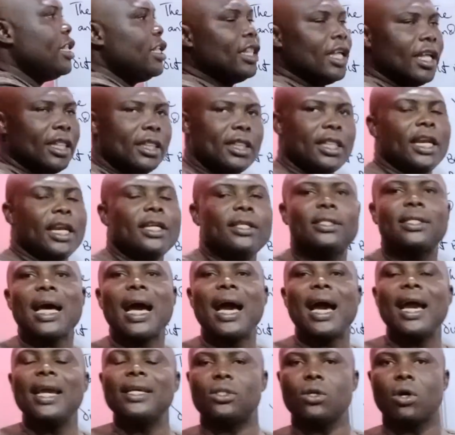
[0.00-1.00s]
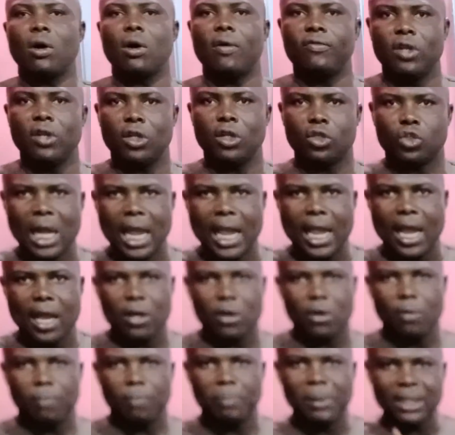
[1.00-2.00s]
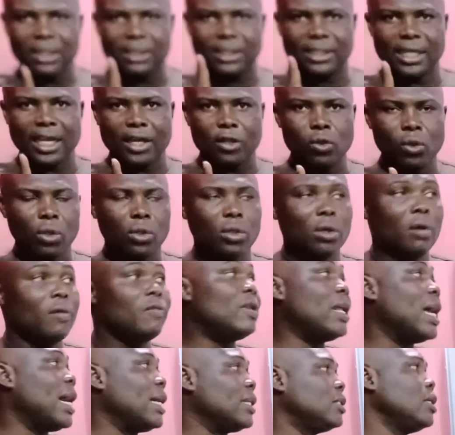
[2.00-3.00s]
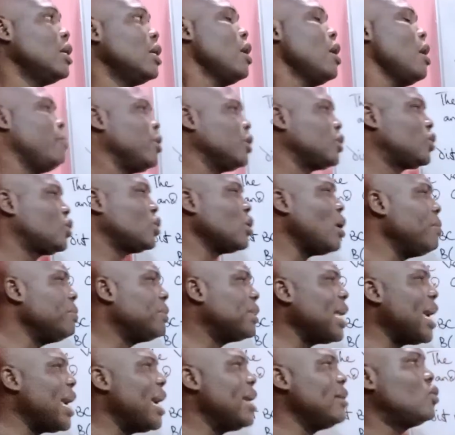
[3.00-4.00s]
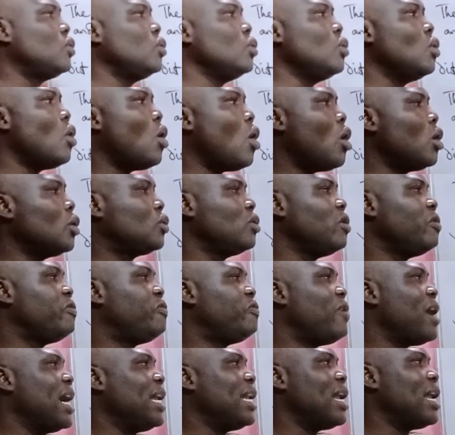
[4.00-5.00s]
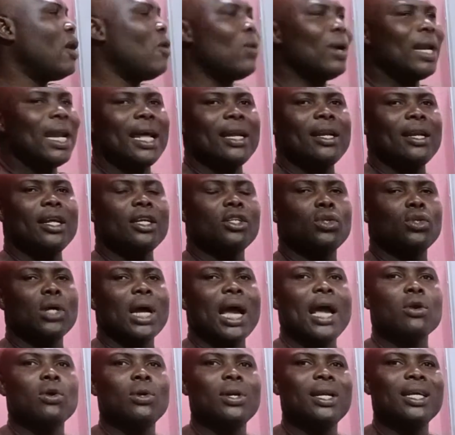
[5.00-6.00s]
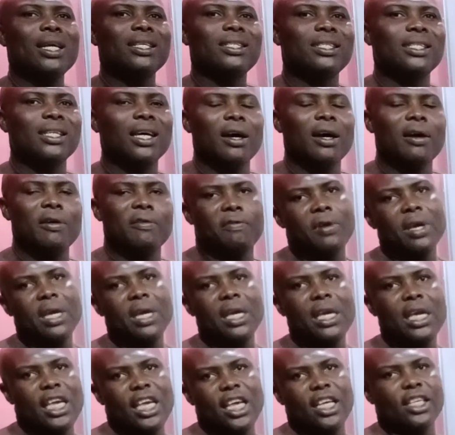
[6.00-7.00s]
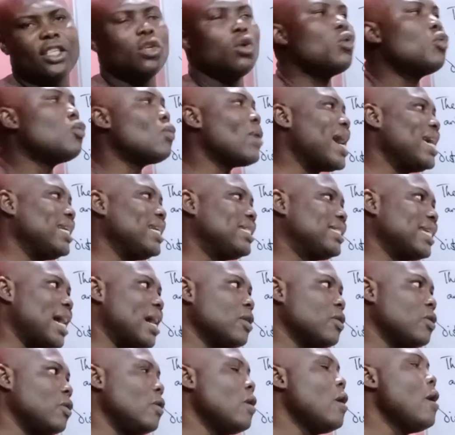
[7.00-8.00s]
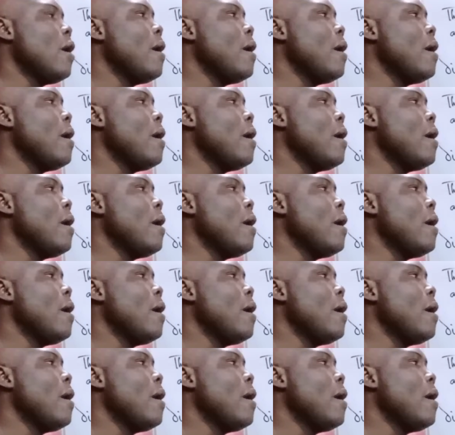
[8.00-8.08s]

the three sides of the triangle. Please take note of that. But sometimes you also find out that the triangle itself is right angle.